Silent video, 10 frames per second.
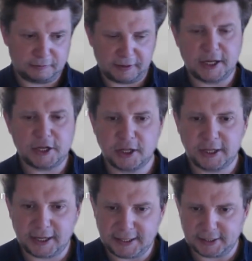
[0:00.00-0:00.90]
financial
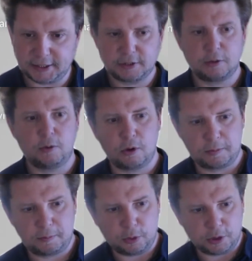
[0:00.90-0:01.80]
analytics
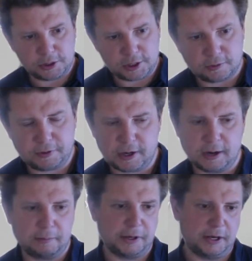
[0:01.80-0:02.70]
or policies of the
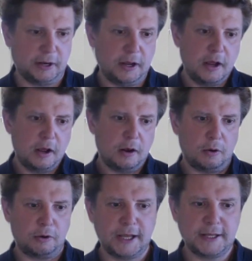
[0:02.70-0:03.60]
company,
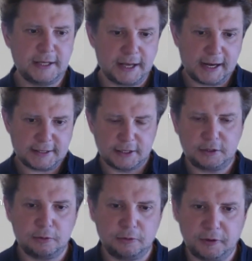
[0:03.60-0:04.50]
or getting
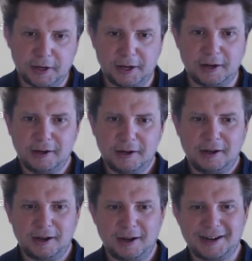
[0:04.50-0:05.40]
access to the
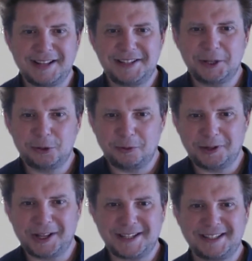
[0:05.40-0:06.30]
content of
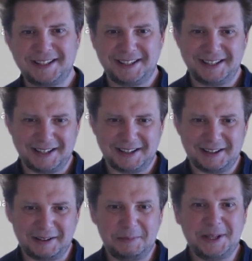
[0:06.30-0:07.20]
the last
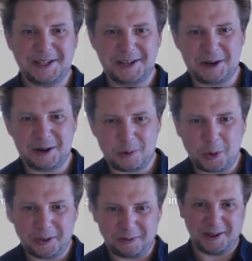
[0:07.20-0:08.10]
meeting
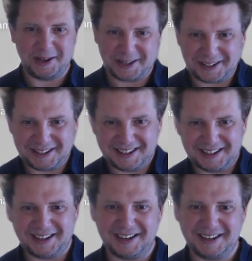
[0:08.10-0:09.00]
with their
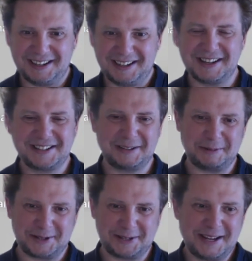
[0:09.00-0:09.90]

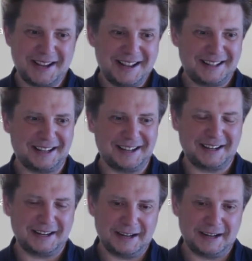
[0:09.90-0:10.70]
customers. Like